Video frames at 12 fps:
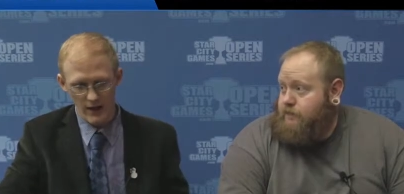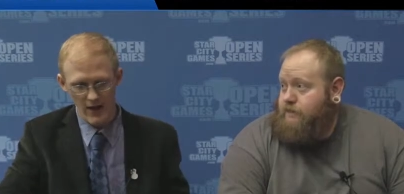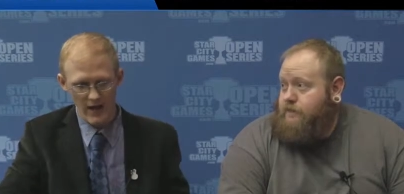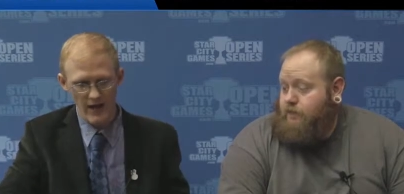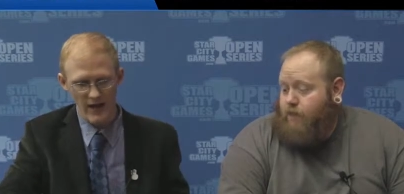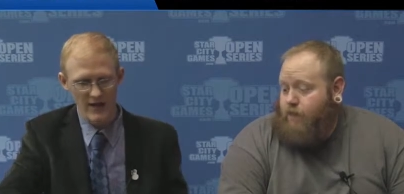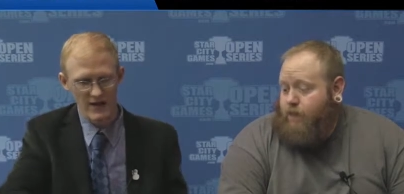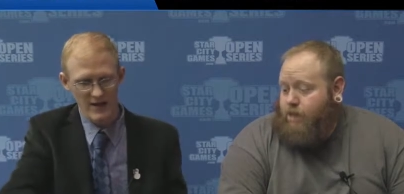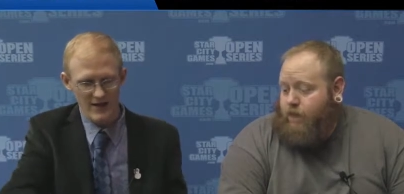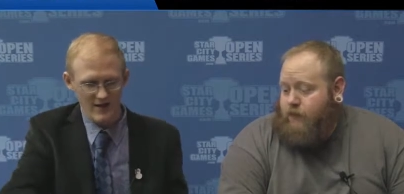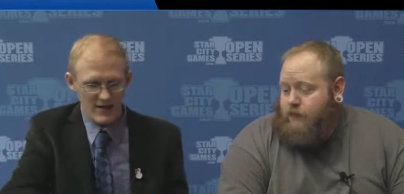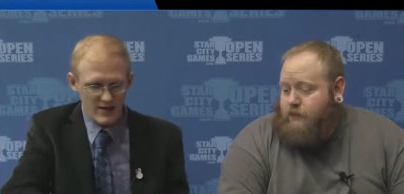Speaker 1: And,
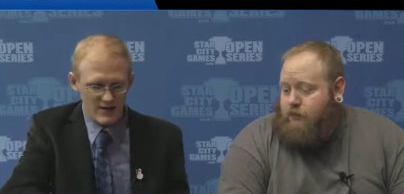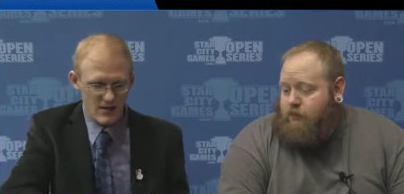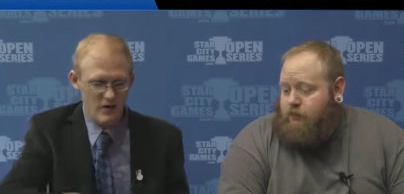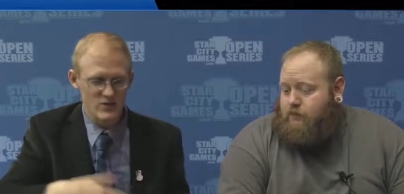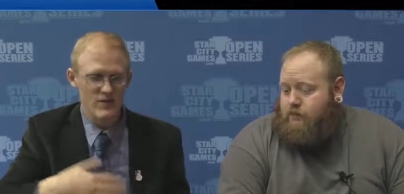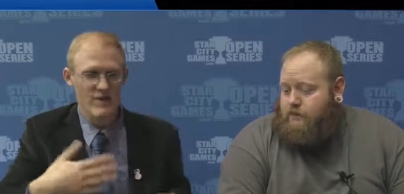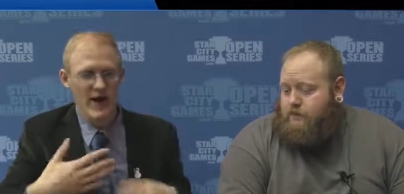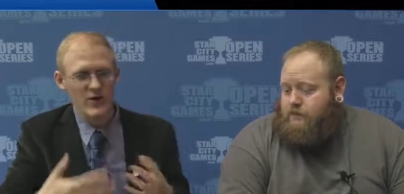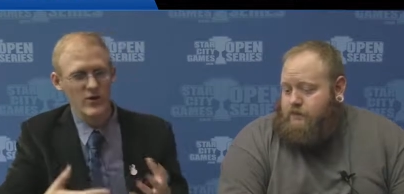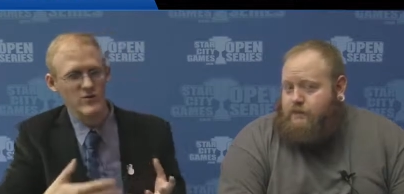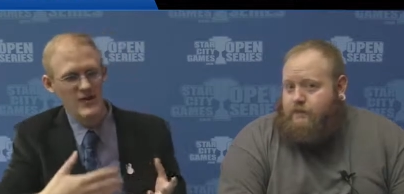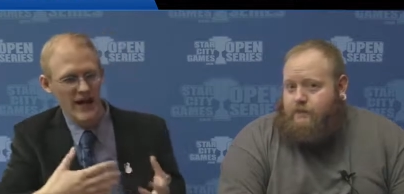you know, it's a
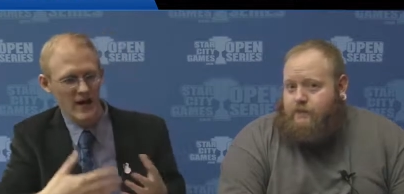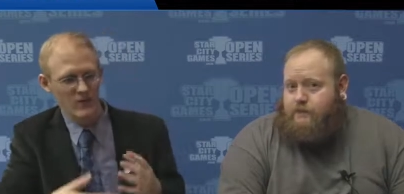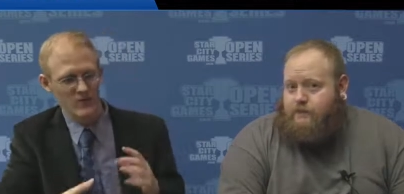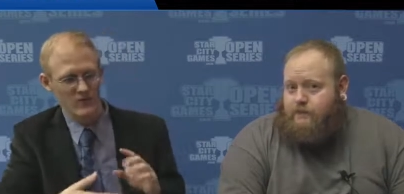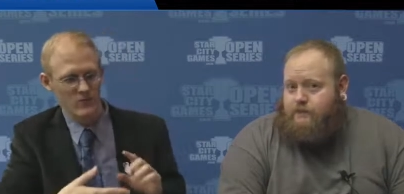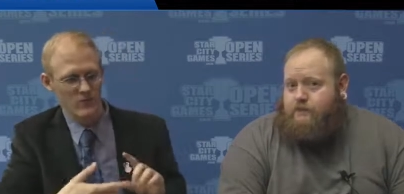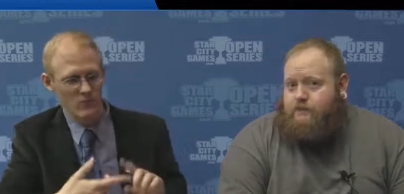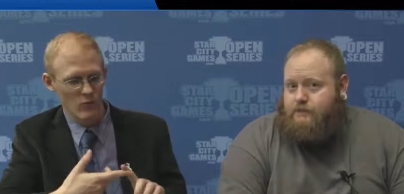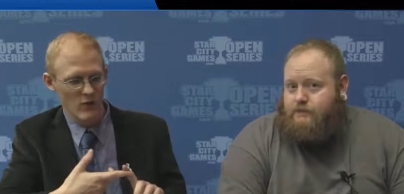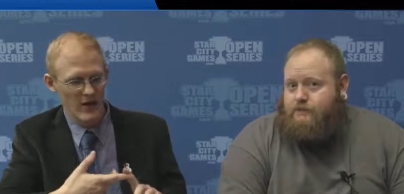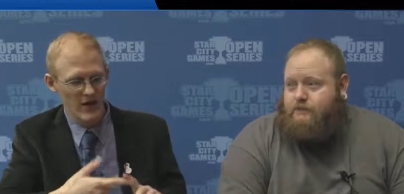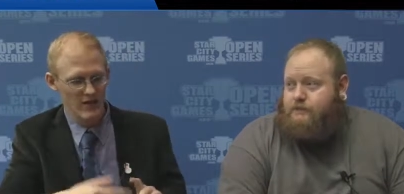value deck
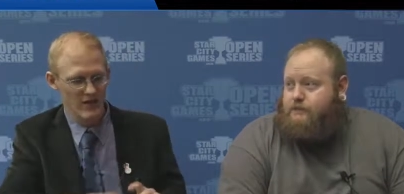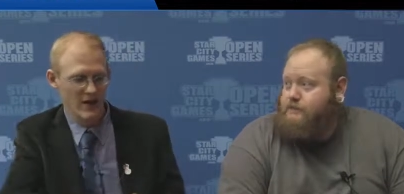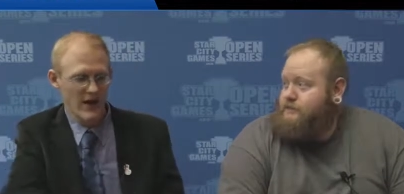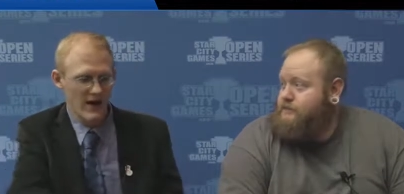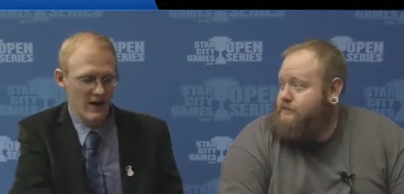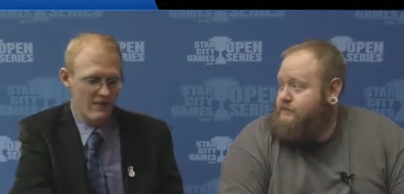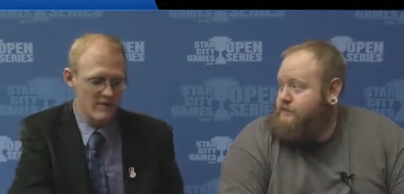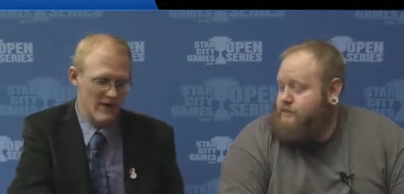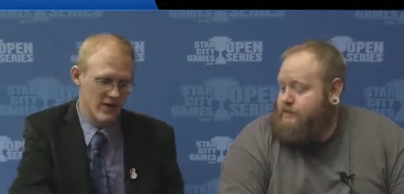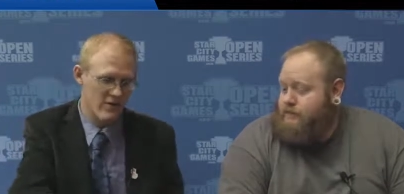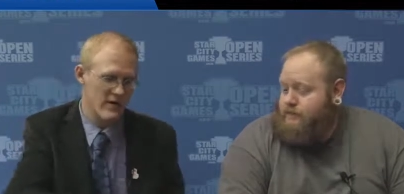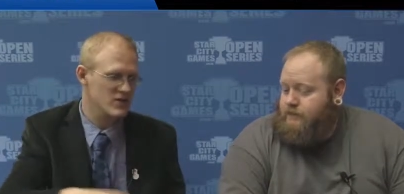with uh,
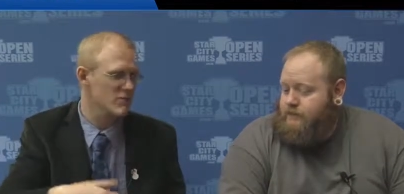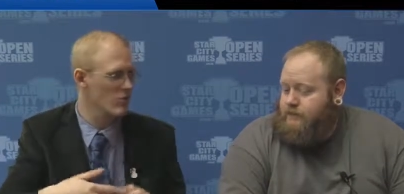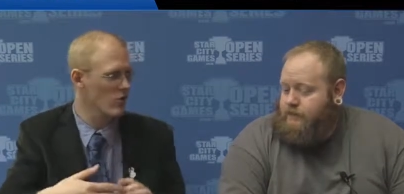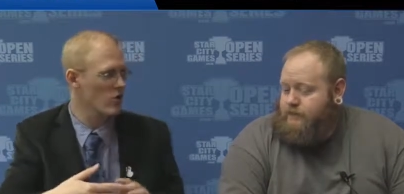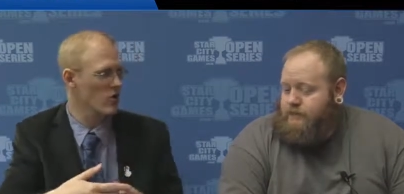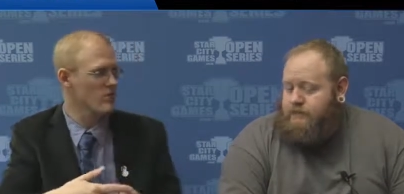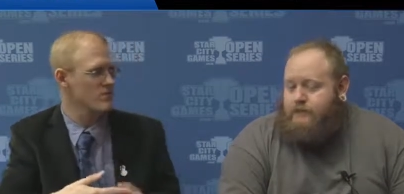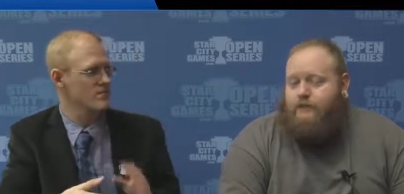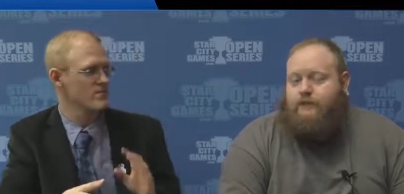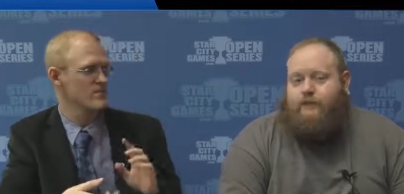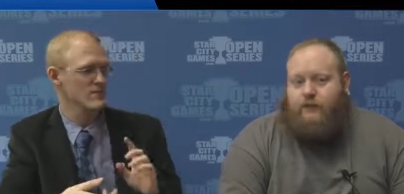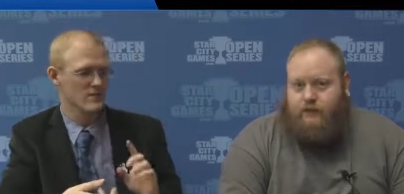Veteran Explorer,
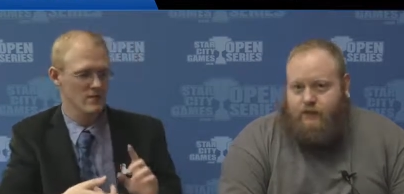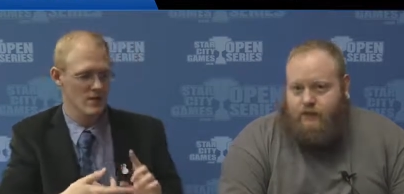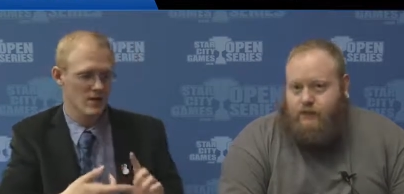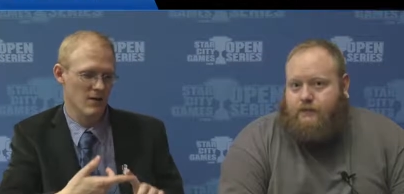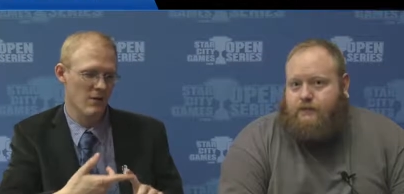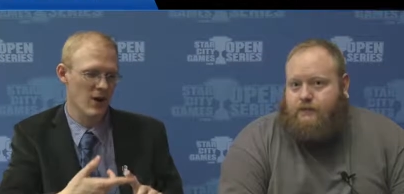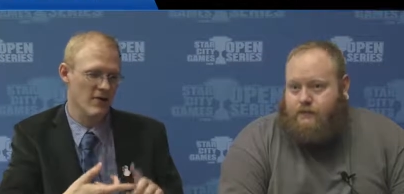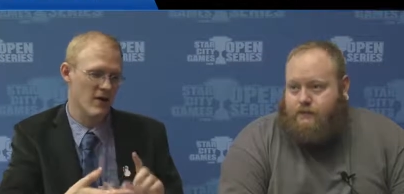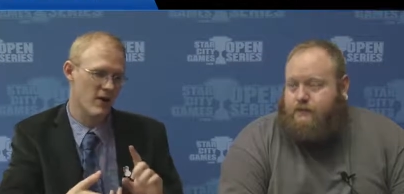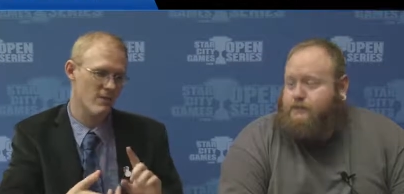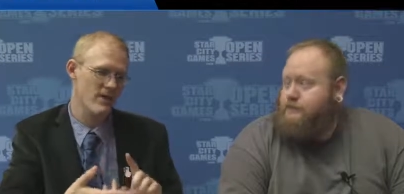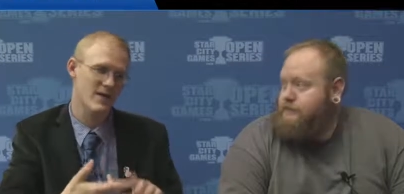Cabal
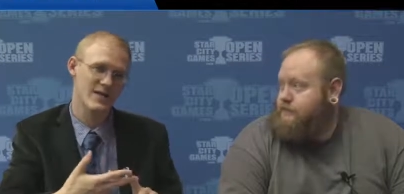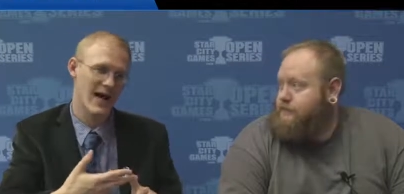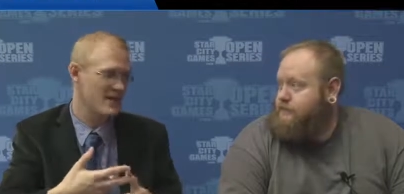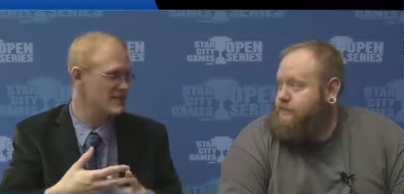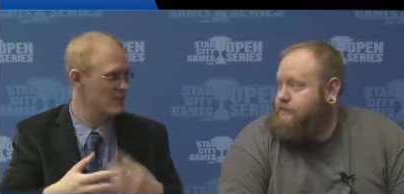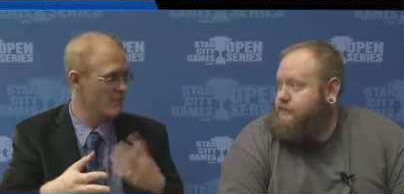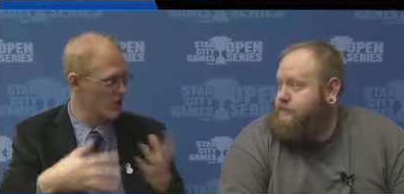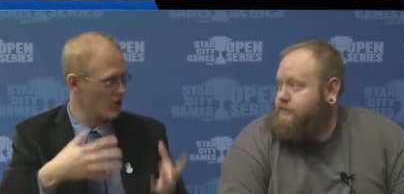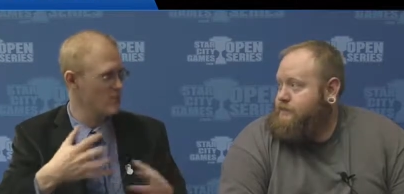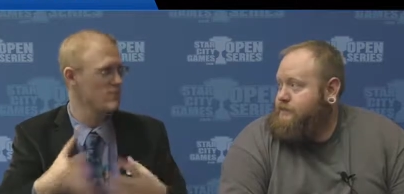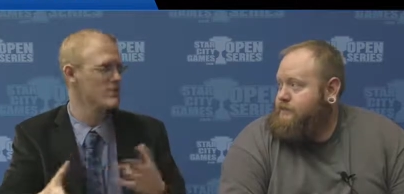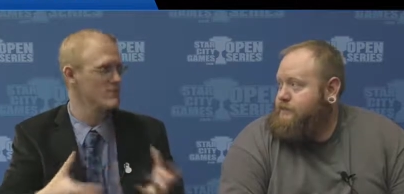Therapy Gitaxian
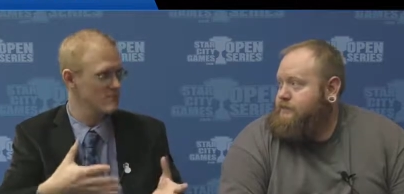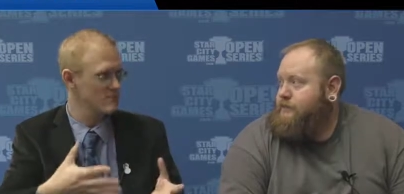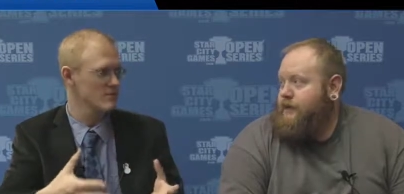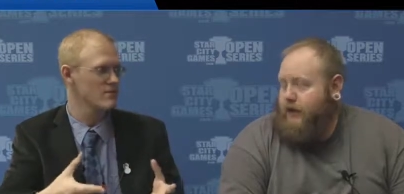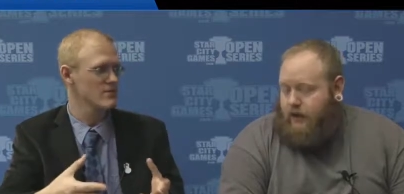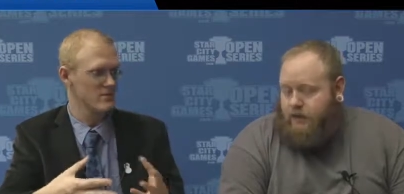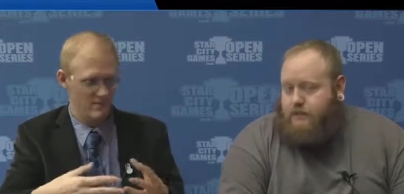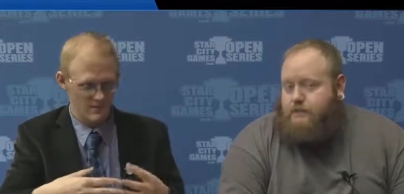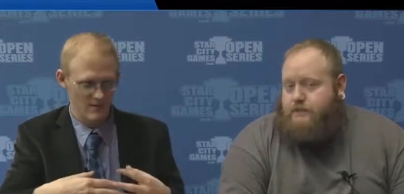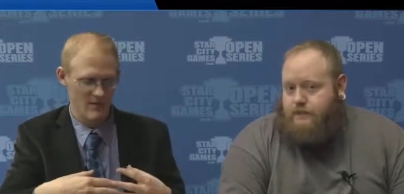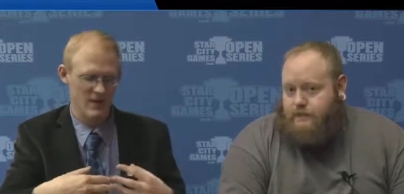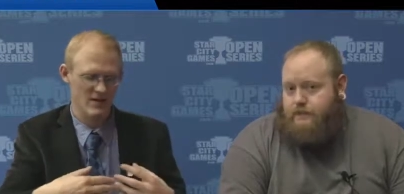Probe, yep.
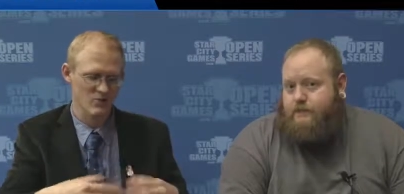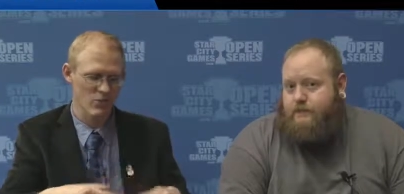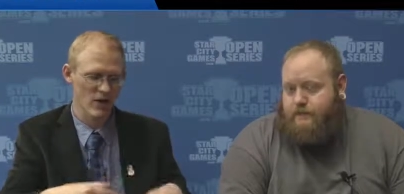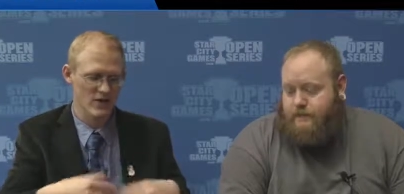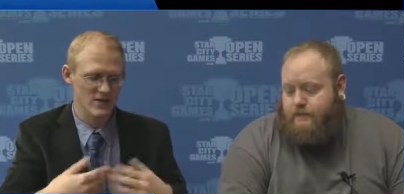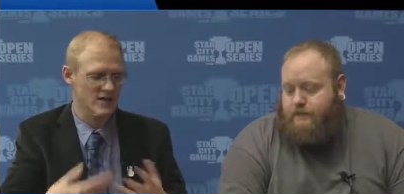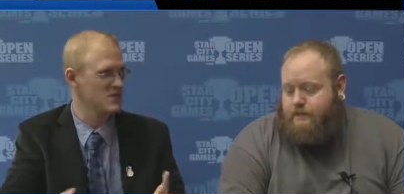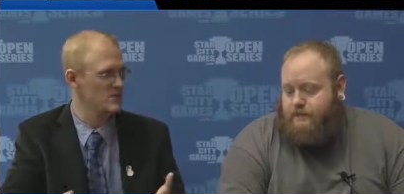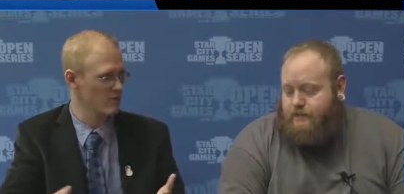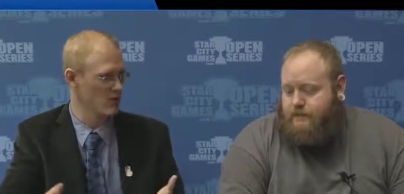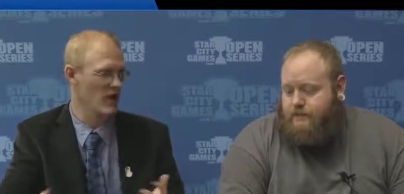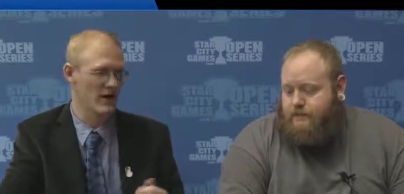as well as
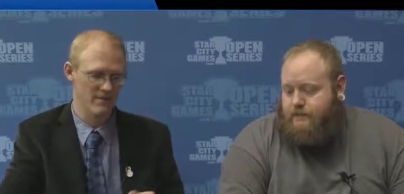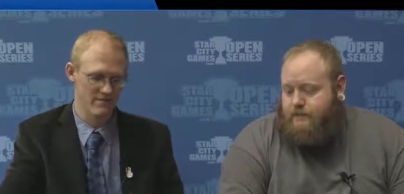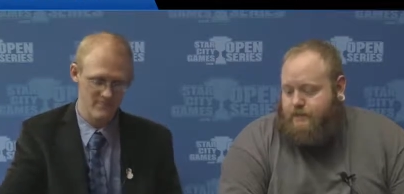Innocent Blood.